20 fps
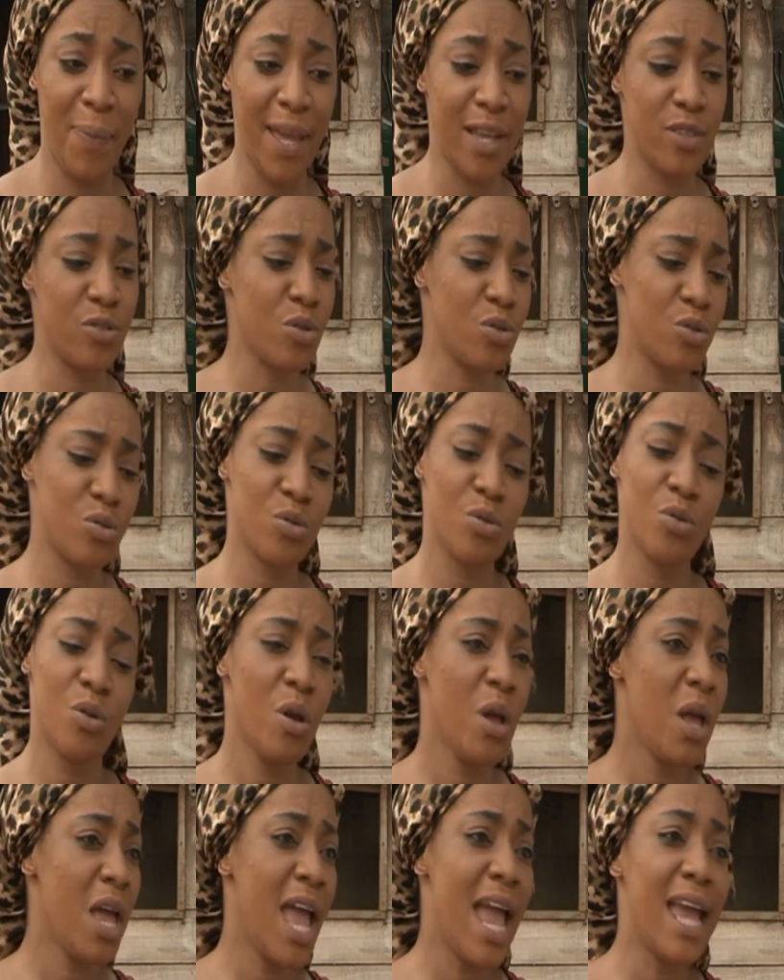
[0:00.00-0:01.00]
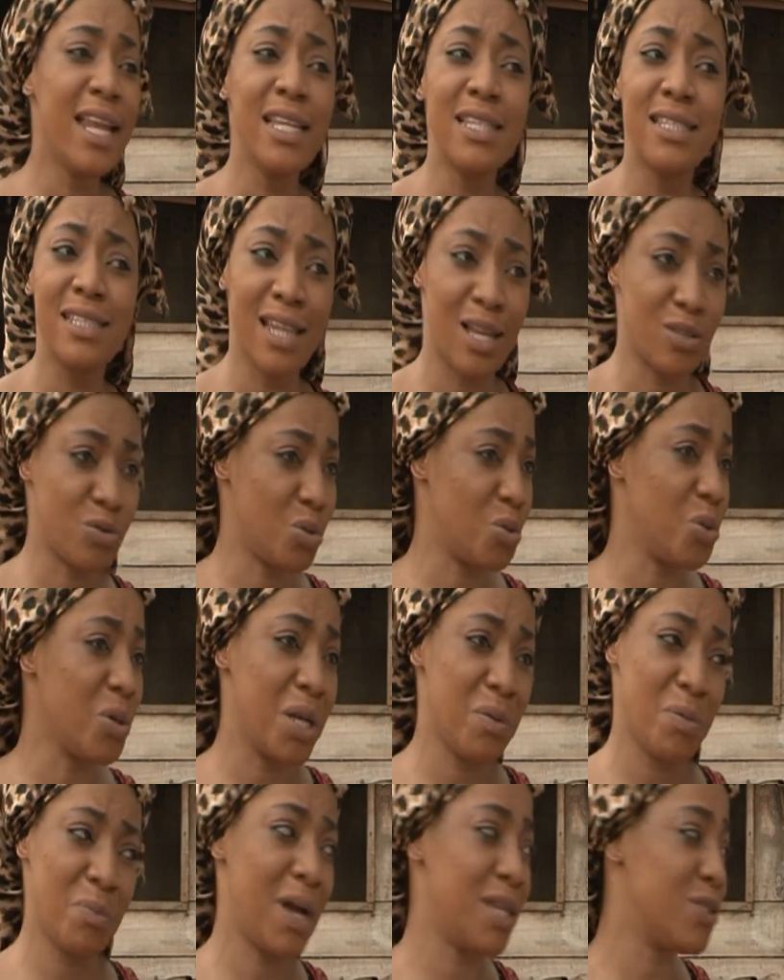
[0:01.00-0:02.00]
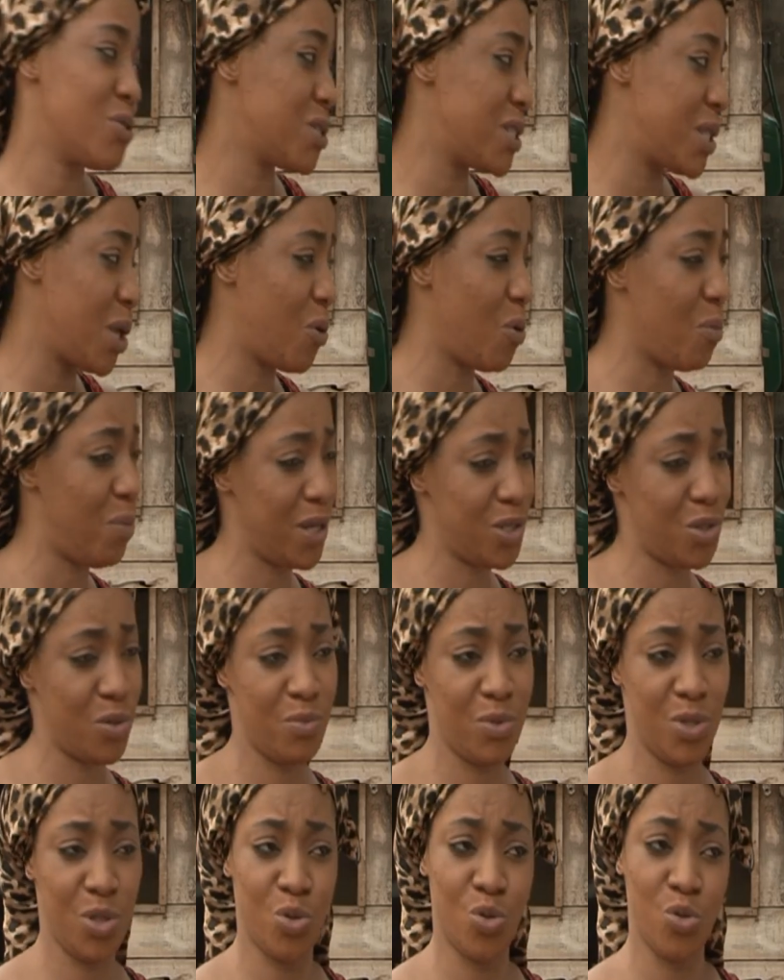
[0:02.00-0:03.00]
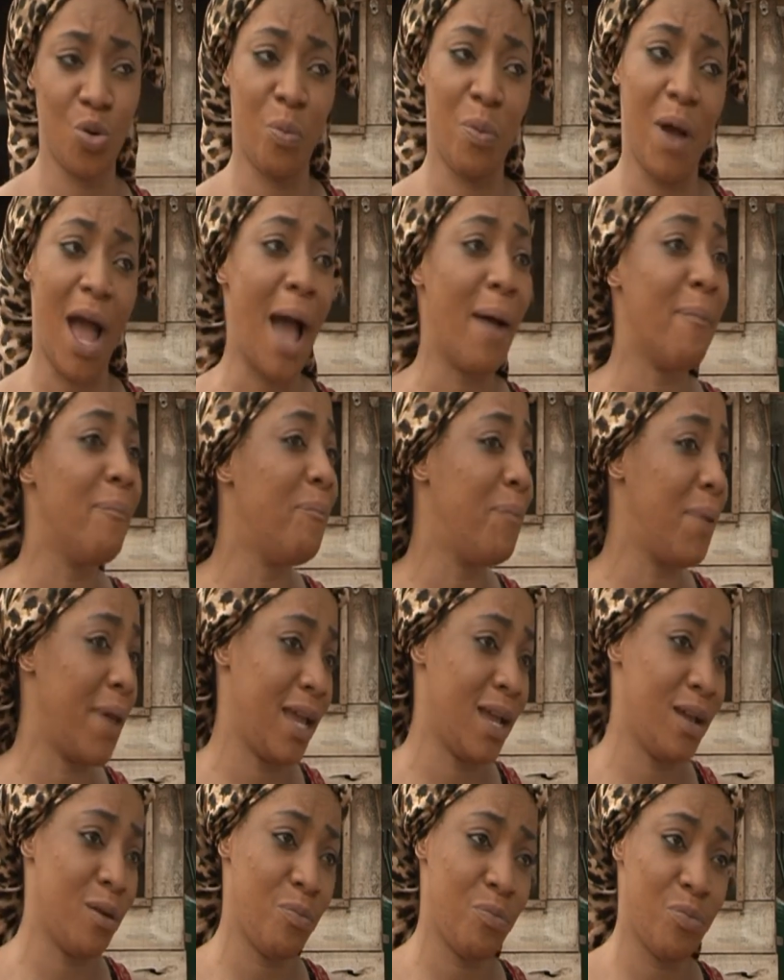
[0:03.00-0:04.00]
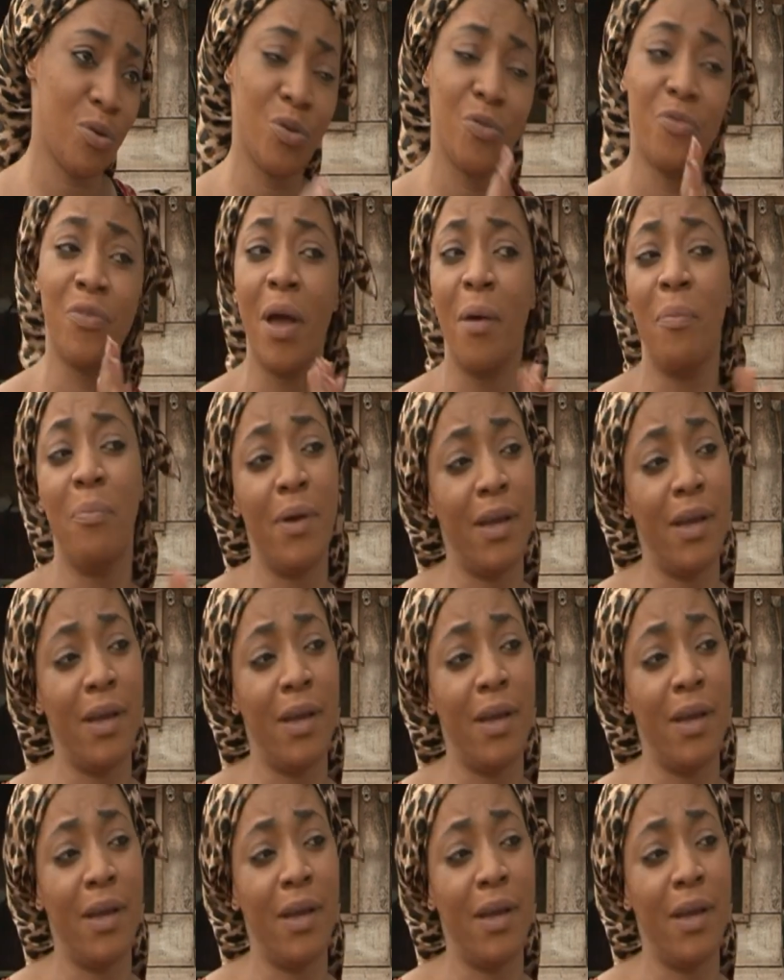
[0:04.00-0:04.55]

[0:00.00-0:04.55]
beg, just anything at all, don't give me, man, just take go buy something, chop. I beg, Olivia, I